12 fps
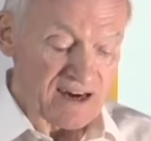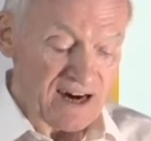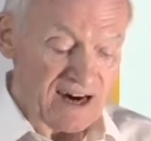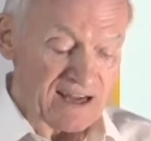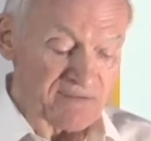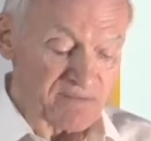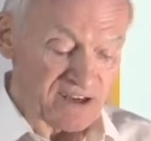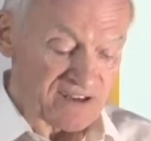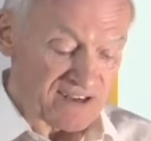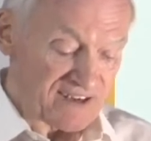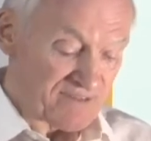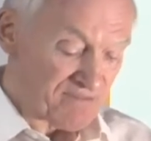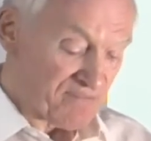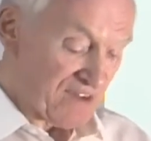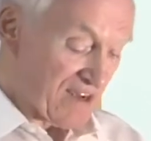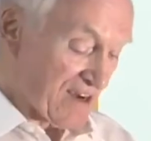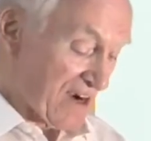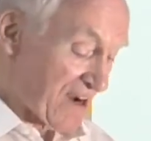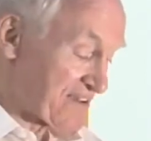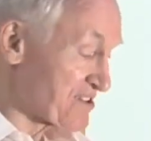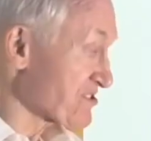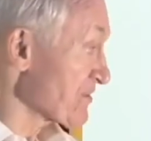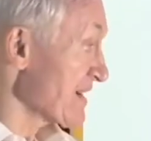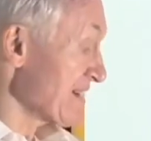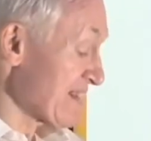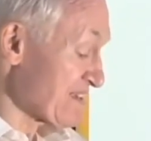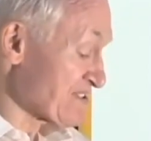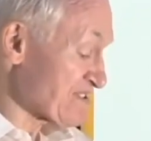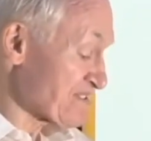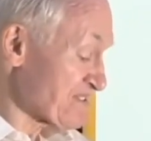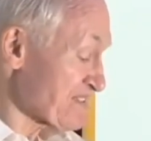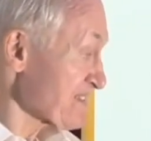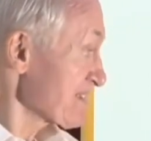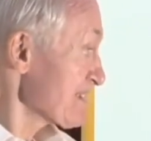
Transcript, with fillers: on Monday. Are these the right answers?